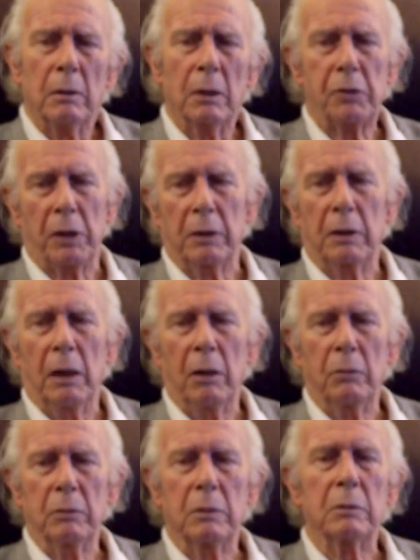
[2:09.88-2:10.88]
I sat
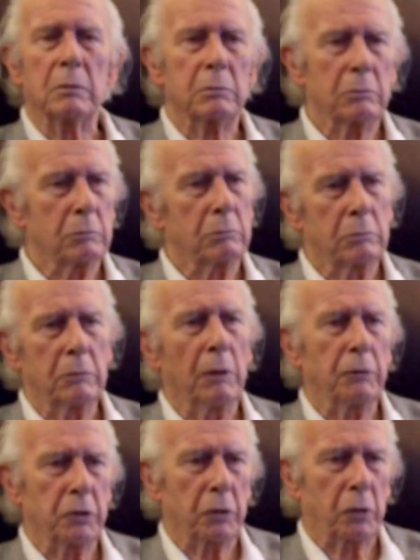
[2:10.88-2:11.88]
down and there
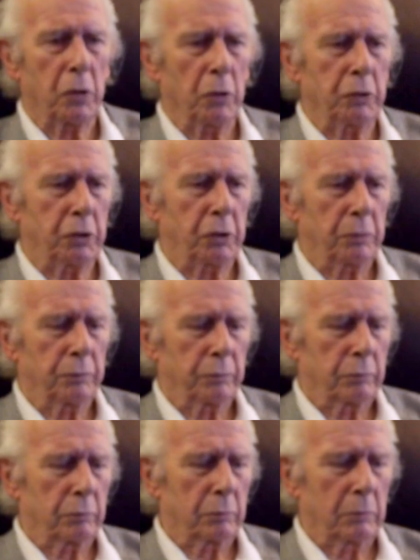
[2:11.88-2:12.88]
was a coach.
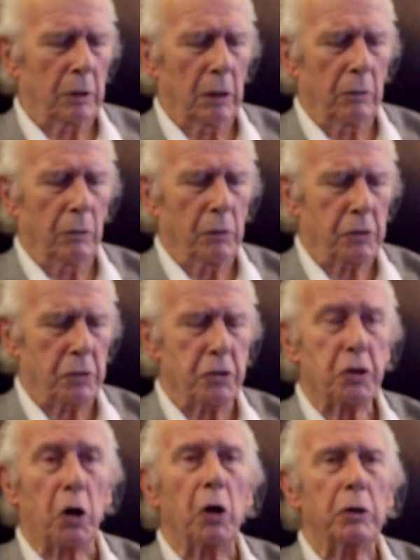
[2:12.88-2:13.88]
He was in
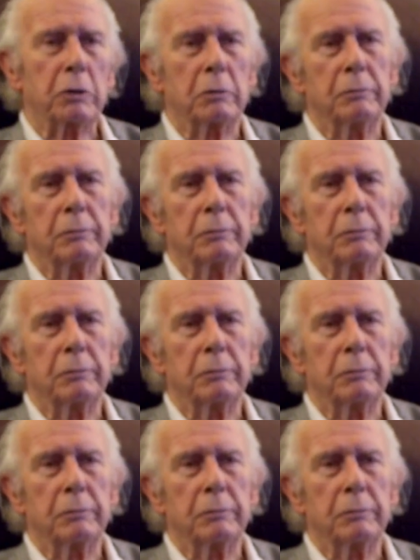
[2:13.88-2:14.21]
short.